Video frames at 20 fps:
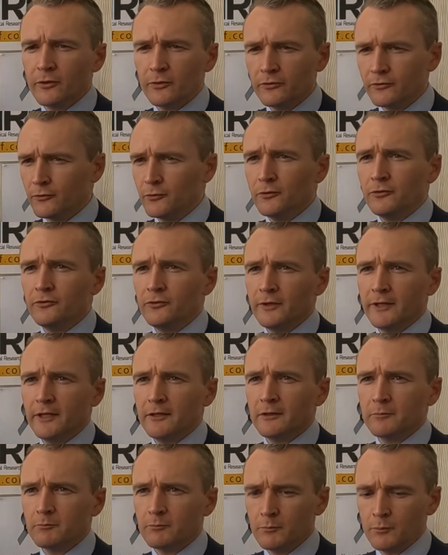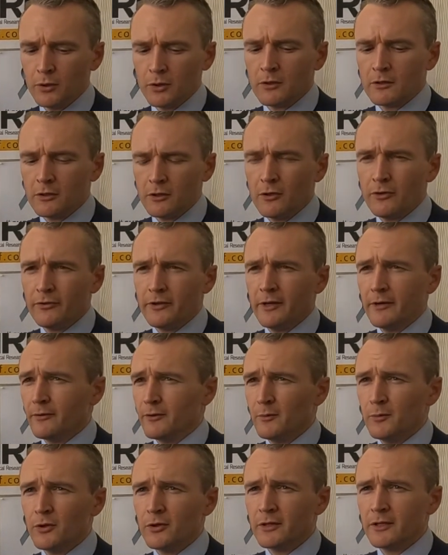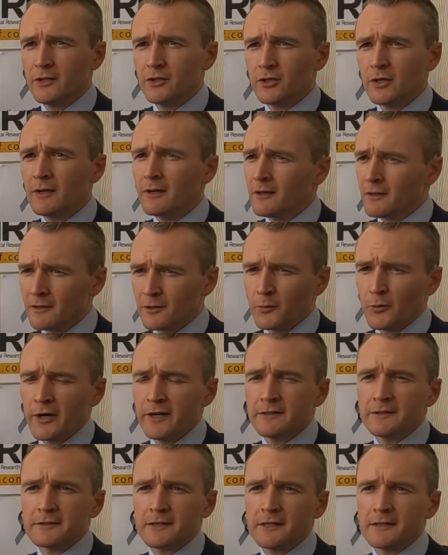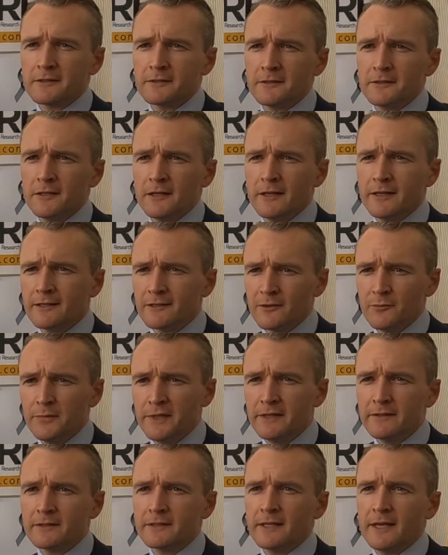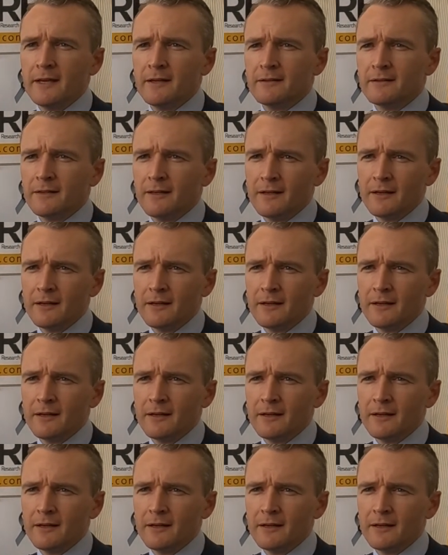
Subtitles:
So as soon as you get a clot there and a blockage, the brain starts to die, so minutes count.